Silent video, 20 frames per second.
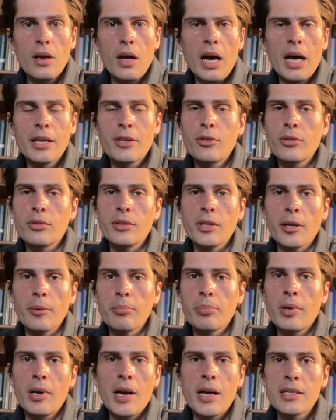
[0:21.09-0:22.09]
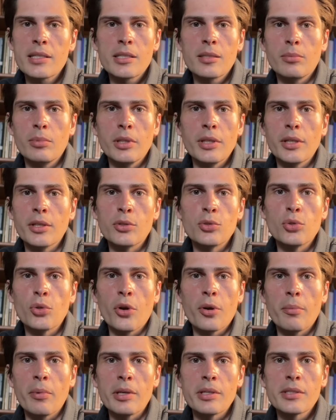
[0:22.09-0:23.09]
I could not possibly
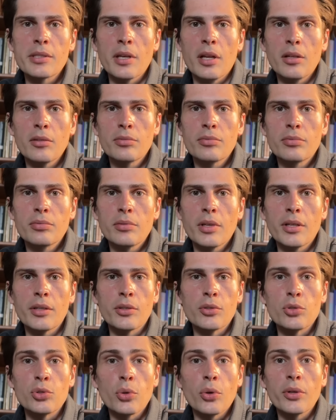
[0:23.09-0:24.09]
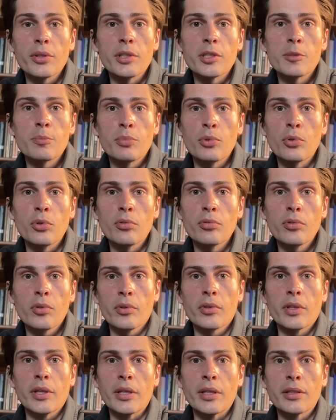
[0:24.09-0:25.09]
enjoy myself and enjoy this beautiful
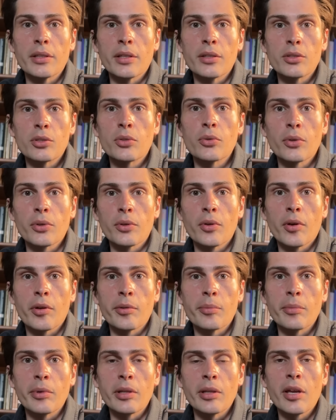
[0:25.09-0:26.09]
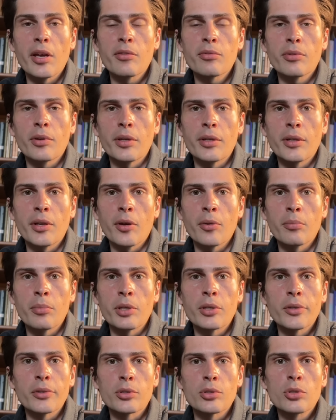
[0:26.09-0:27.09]
thing that is going on in my life right now,
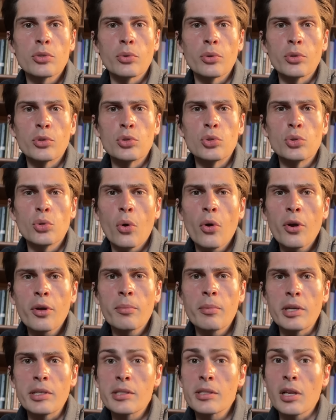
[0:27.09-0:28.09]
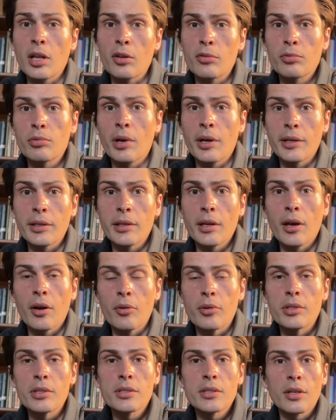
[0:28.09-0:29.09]
because to enjoy myself right now
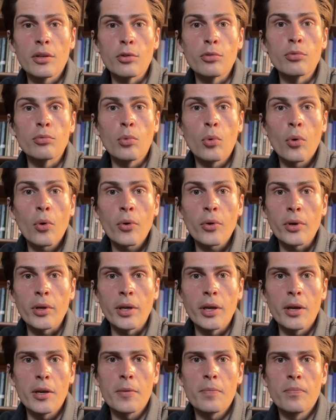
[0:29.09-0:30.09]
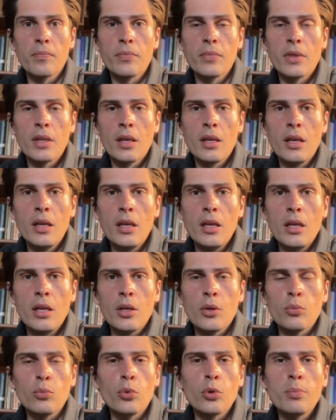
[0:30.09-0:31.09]
instead of worrying
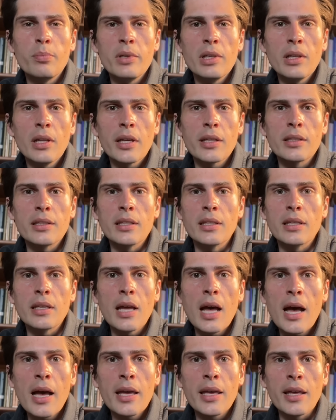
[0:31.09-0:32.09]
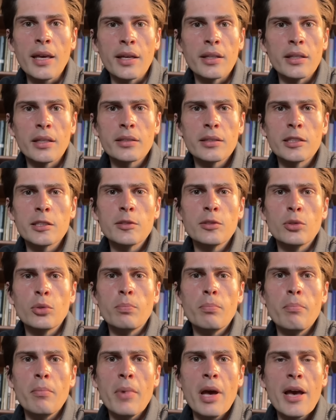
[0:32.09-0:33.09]
would be like denying that this
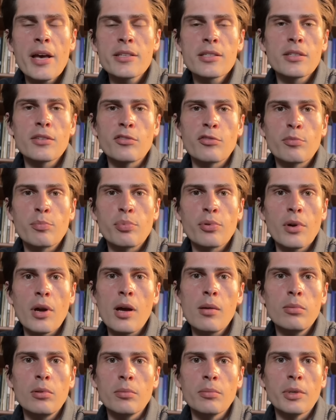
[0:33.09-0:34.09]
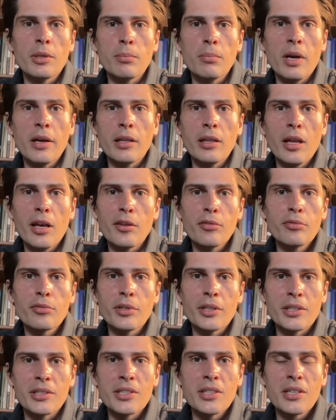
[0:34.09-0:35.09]
massive problem in my life
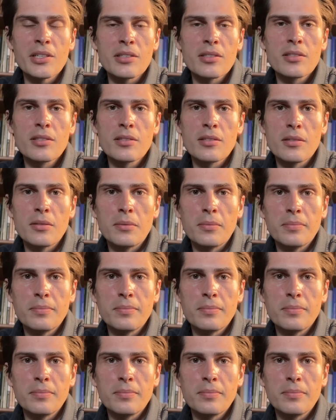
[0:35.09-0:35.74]
exists.